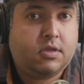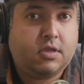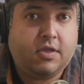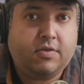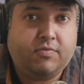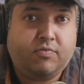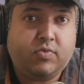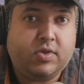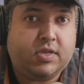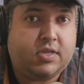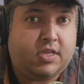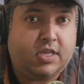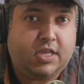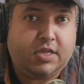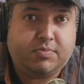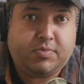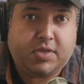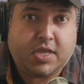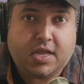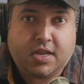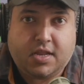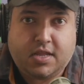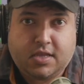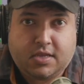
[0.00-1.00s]
If we
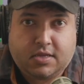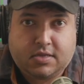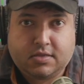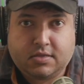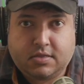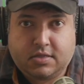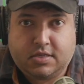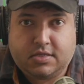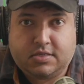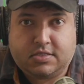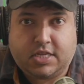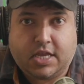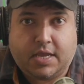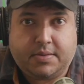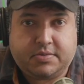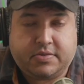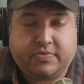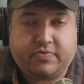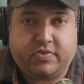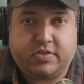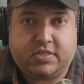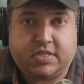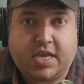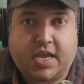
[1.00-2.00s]
keep getting these
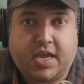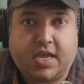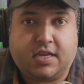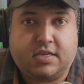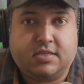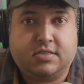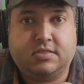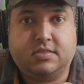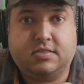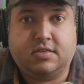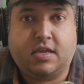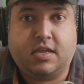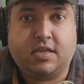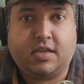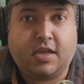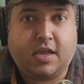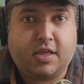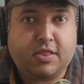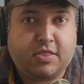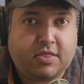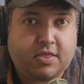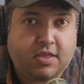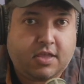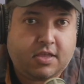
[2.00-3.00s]
types of attacks, I
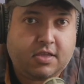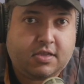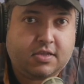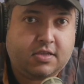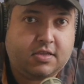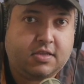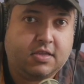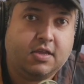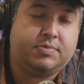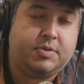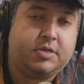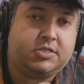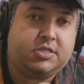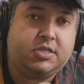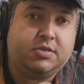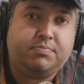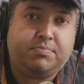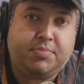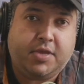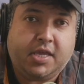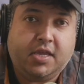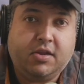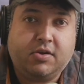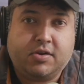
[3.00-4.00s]
think, especially
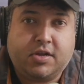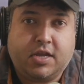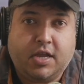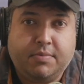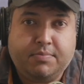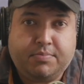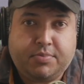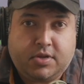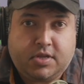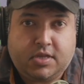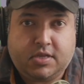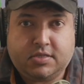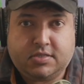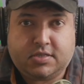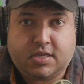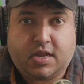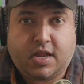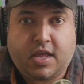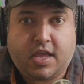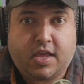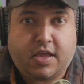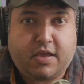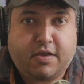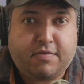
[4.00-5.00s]
bigger companies
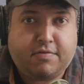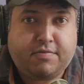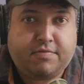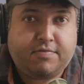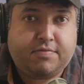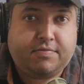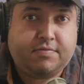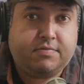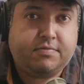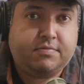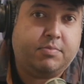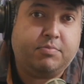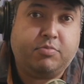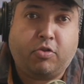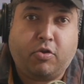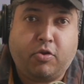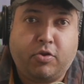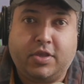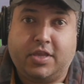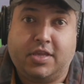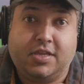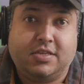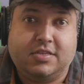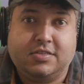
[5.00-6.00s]
that have
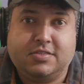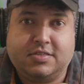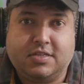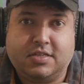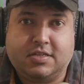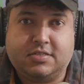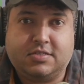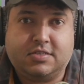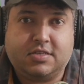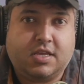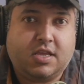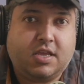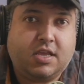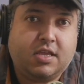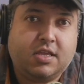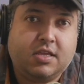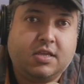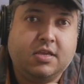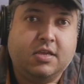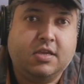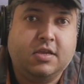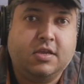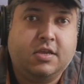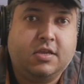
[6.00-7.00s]
employees, let's
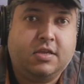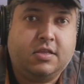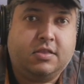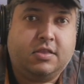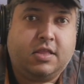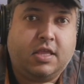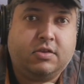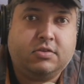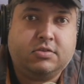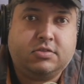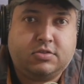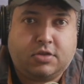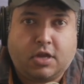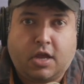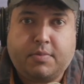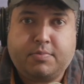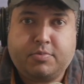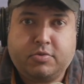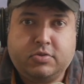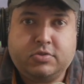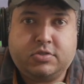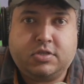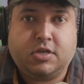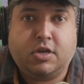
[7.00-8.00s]
say, they'll
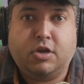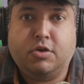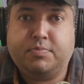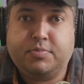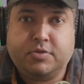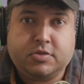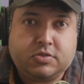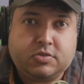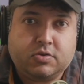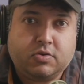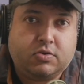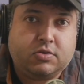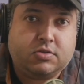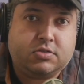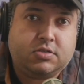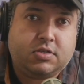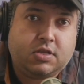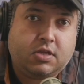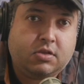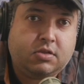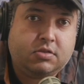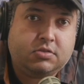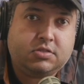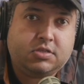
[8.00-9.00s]
stop using open source.
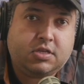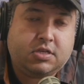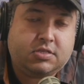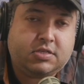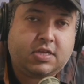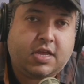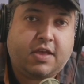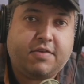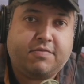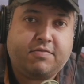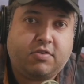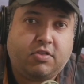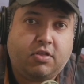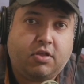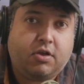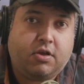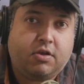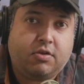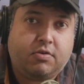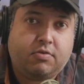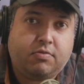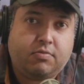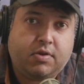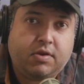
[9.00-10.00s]
They'll just have
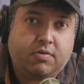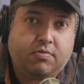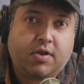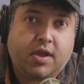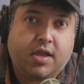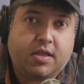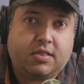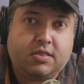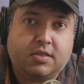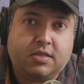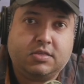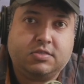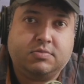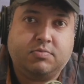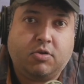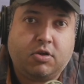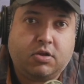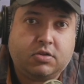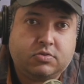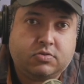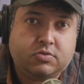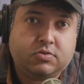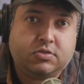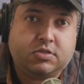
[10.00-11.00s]
Claude rewrite these
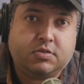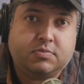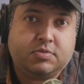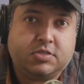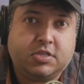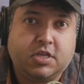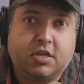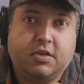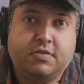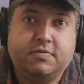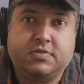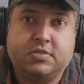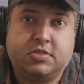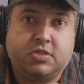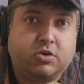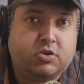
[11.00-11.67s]
modules themselves.